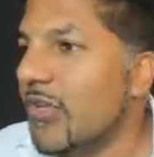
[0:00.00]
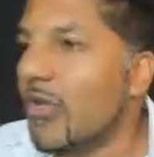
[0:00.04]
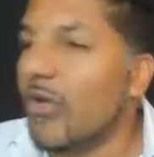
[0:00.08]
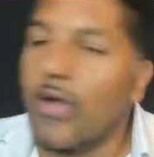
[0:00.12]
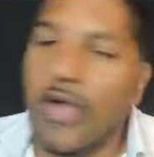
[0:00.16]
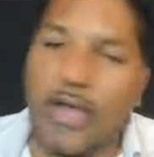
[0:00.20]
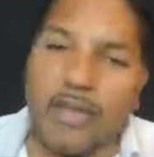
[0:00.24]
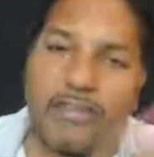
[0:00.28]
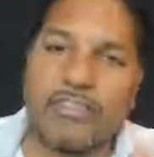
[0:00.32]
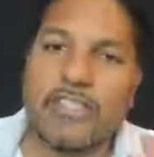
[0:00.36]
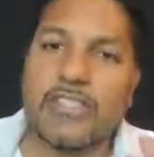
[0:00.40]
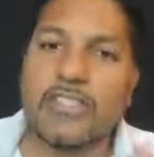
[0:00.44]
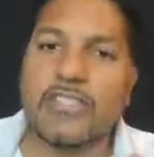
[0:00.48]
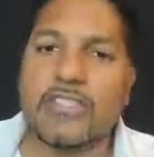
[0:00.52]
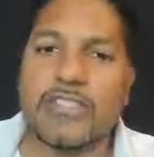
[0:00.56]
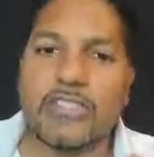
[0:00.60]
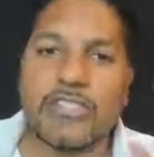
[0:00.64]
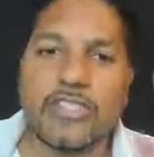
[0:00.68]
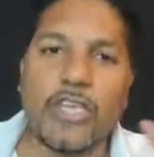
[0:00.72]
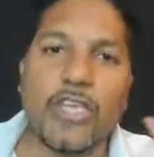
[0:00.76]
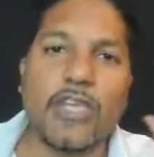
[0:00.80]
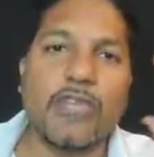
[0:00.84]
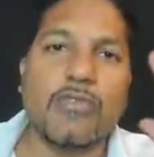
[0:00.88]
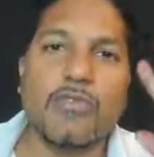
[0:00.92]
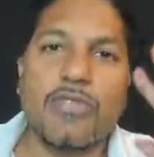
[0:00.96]
So I've just
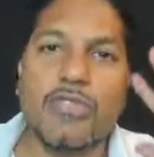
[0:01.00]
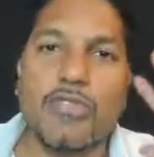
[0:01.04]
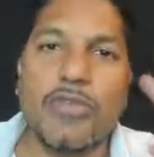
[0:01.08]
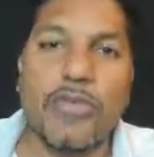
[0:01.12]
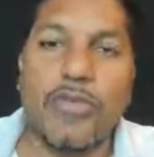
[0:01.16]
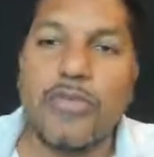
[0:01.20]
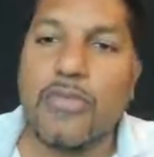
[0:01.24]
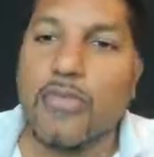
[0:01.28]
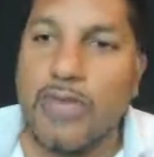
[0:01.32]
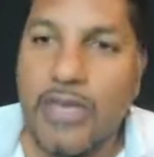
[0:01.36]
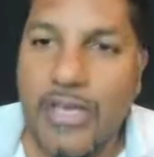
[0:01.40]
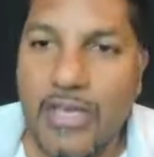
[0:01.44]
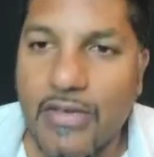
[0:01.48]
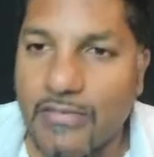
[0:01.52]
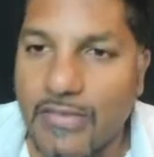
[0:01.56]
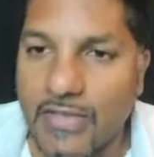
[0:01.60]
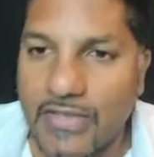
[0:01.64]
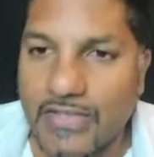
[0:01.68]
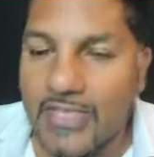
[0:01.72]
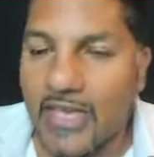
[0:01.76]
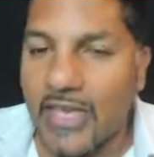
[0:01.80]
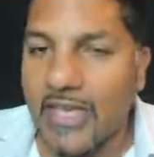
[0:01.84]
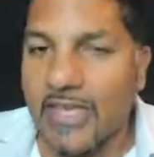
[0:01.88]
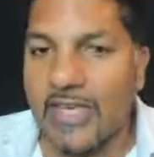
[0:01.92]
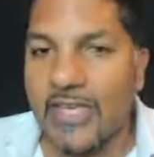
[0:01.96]
shared with you 3 of
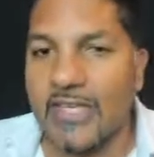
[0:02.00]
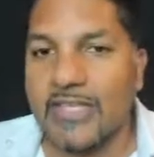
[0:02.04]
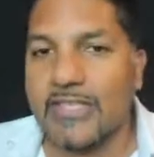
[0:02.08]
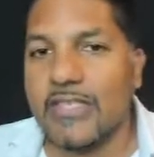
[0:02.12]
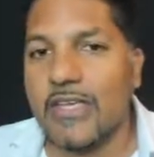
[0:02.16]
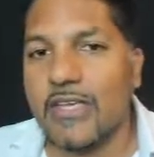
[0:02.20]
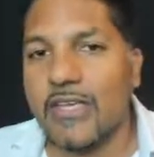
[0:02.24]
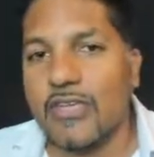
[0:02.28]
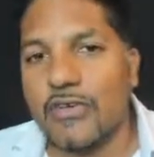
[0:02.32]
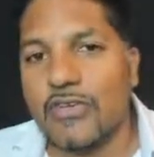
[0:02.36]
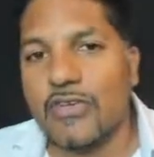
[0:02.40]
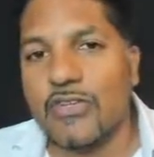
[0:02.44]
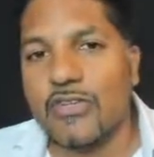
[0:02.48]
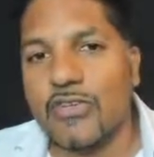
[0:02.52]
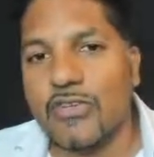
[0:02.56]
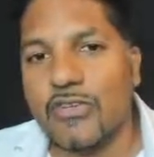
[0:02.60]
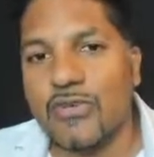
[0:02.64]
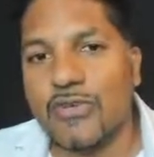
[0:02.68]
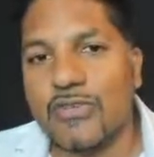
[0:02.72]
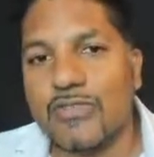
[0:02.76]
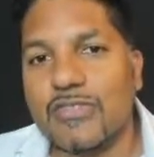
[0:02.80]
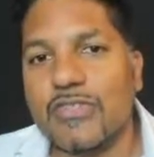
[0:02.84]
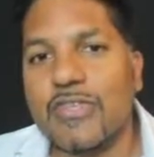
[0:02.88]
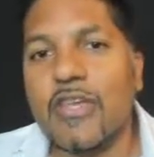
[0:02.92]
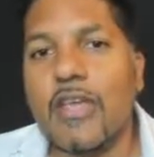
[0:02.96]
the techniques that you could
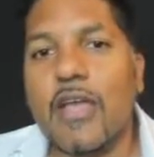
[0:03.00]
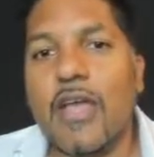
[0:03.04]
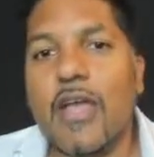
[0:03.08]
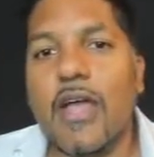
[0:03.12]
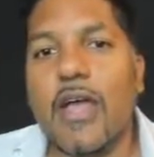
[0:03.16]
use.